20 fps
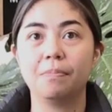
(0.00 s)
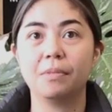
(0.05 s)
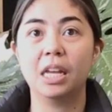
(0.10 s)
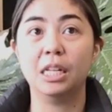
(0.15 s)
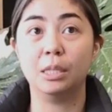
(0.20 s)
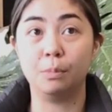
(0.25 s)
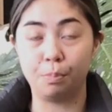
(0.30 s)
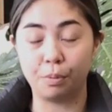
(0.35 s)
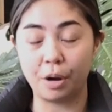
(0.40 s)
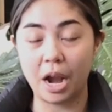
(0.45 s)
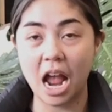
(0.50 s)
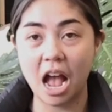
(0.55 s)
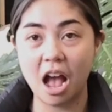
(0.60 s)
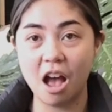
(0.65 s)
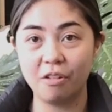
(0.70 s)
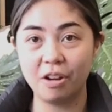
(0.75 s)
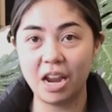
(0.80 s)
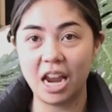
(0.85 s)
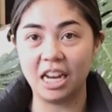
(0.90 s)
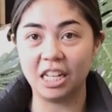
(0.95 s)
it's
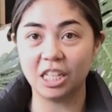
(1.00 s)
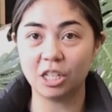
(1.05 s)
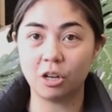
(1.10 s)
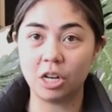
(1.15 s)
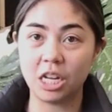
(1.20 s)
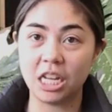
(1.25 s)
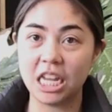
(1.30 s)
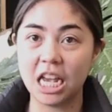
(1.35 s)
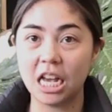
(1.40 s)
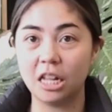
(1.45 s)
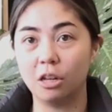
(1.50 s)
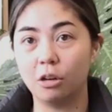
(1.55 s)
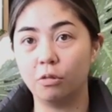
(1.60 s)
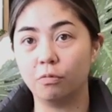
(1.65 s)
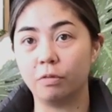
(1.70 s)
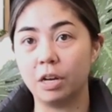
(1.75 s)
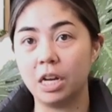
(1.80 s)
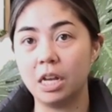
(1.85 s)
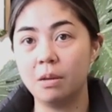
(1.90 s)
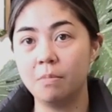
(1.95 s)
brown and it's got a yellow
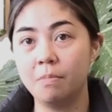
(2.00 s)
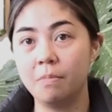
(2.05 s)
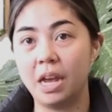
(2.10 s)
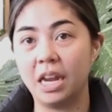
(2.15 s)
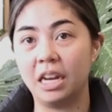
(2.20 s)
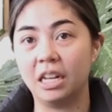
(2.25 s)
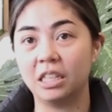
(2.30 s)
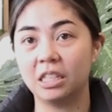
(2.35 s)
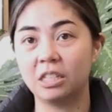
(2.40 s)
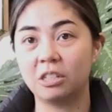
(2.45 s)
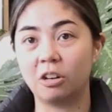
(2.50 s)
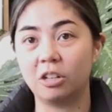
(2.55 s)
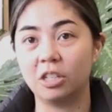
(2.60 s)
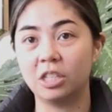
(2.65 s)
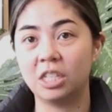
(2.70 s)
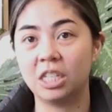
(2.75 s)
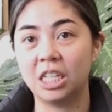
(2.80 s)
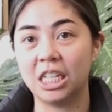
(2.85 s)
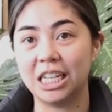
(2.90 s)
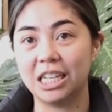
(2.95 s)
rim and it
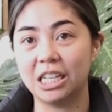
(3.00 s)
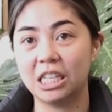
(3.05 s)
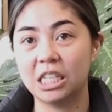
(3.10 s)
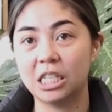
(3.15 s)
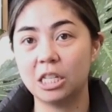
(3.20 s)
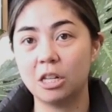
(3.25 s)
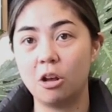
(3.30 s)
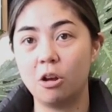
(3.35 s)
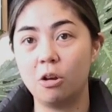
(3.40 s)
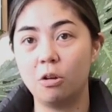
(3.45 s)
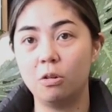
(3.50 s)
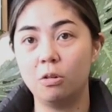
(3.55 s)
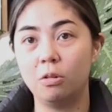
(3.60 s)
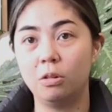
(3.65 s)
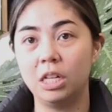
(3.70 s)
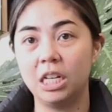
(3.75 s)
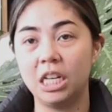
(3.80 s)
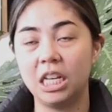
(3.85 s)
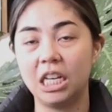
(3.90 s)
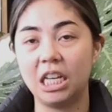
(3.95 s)
starts to
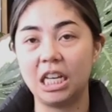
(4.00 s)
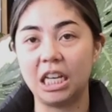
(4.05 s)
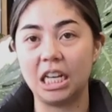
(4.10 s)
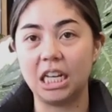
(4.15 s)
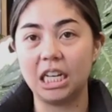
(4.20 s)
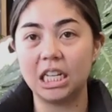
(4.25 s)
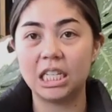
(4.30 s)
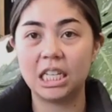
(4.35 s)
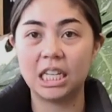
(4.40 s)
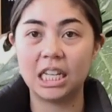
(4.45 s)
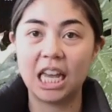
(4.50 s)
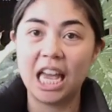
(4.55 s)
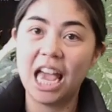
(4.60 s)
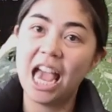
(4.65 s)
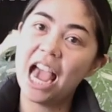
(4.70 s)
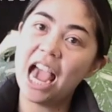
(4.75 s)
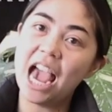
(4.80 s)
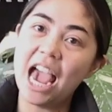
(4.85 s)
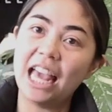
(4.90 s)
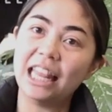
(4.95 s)
slowly eat
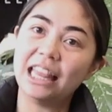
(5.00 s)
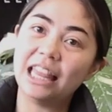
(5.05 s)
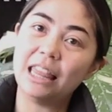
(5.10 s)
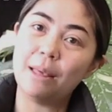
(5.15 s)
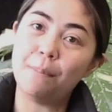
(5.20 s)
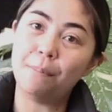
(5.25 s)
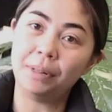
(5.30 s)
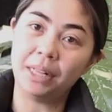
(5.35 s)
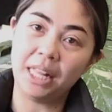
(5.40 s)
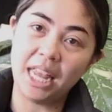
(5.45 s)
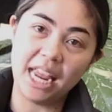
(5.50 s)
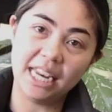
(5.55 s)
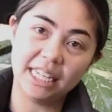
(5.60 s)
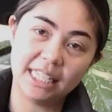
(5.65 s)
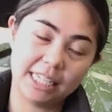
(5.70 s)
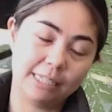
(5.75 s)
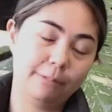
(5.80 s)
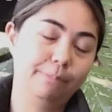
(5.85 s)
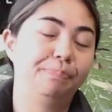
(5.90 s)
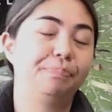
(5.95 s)
at the
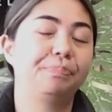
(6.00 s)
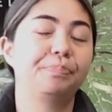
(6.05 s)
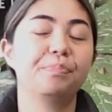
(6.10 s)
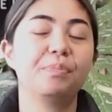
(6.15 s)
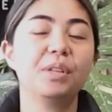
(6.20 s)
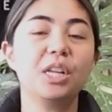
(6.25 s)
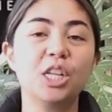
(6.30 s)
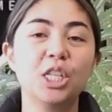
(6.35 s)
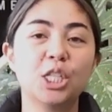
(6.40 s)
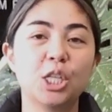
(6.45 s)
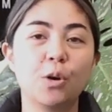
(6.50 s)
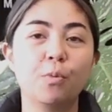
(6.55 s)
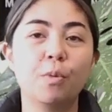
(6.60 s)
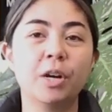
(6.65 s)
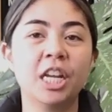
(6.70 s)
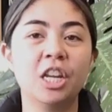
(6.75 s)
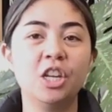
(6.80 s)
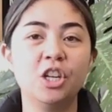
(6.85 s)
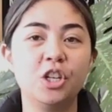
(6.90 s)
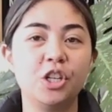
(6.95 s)
plant. So
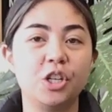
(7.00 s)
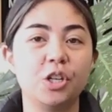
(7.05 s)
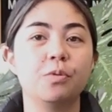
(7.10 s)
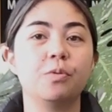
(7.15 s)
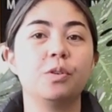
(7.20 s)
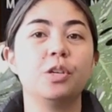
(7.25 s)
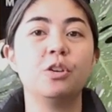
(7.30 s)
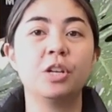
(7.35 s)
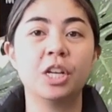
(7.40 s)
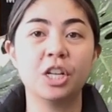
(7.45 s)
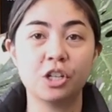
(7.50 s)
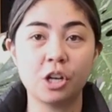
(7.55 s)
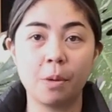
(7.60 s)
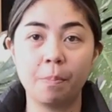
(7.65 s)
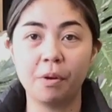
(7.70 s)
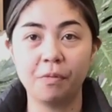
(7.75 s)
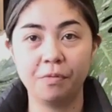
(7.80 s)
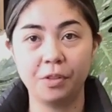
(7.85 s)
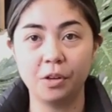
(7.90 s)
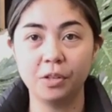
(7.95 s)
what can you do? You can
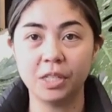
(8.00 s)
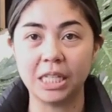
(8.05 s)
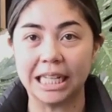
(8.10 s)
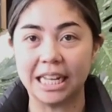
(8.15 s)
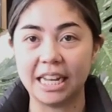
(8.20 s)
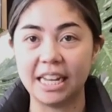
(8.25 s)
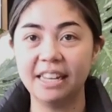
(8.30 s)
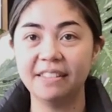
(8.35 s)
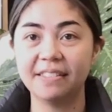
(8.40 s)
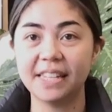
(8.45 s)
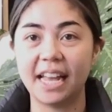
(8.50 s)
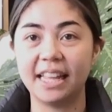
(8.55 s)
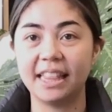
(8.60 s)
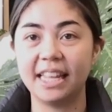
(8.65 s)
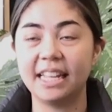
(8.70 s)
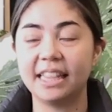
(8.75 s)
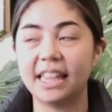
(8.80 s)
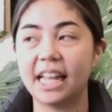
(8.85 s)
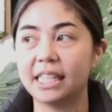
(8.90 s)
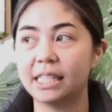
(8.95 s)
chop off those leaves. I
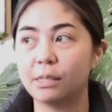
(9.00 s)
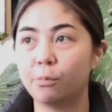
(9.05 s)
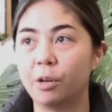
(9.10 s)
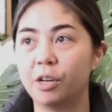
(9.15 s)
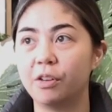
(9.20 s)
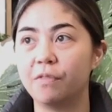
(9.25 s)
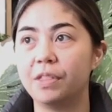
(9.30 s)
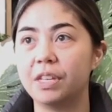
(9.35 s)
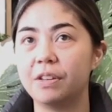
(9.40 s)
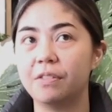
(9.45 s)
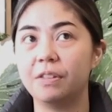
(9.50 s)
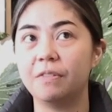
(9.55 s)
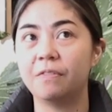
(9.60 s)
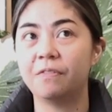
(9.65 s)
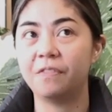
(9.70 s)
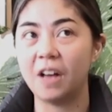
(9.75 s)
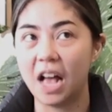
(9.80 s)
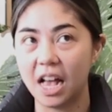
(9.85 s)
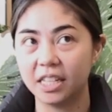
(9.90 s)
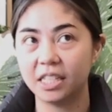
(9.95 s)
think that's one of the
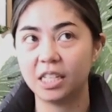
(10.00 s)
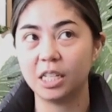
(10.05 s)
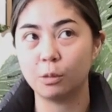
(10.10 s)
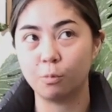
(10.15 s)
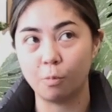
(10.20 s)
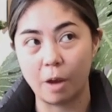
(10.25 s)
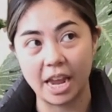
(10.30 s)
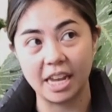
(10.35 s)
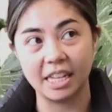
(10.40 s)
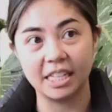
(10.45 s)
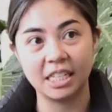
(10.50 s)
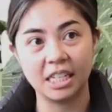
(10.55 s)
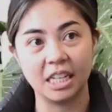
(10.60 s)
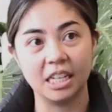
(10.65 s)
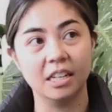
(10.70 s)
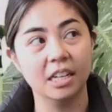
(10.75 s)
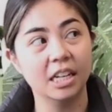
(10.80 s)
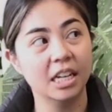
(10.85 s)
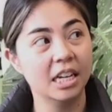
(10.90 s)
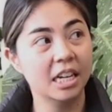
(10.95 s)
fastest ways
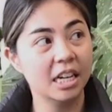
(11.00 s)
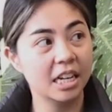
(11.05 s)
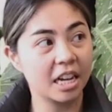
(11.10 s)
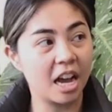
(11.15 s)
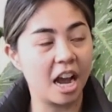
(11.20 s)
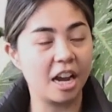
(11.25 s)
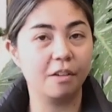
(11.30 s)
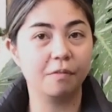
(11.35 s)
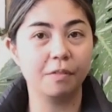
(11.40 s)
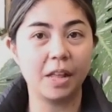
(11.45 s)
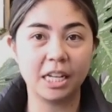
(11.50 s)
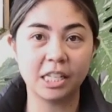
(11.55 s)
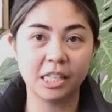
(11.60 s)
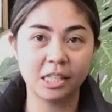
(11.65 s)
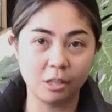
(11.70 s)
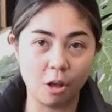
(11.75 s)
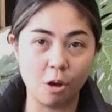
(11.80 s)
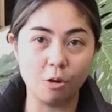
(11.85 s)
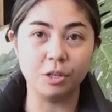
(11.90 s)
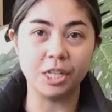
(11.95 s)
to kind of like
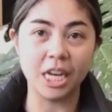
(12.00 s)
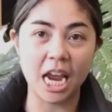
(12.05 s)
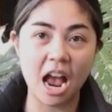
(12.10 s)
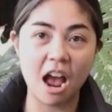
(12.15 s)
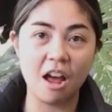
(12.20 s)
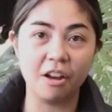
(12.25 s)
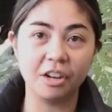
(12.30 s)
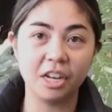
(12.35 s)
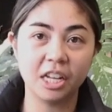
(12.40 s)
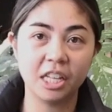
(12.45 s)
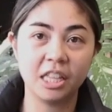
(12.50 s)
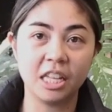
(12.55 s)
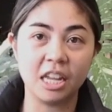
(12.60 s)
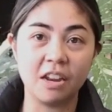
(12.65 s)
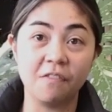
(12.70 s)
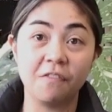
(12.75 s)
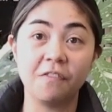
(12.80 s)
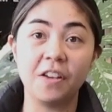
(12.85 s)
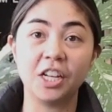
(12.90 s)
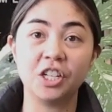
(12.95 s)
slow down the
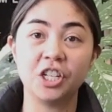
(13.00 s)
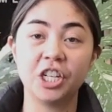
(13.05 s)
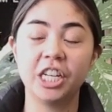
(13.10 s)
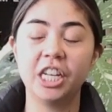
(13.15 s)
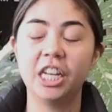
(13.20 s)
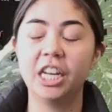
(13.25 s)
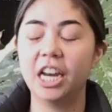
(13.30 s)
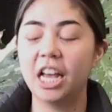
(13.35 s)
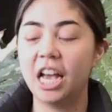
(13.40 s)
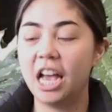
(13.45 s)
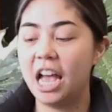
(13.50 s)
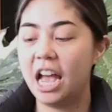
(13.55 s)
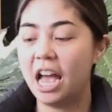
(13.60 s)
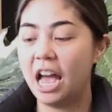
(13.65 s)
infection.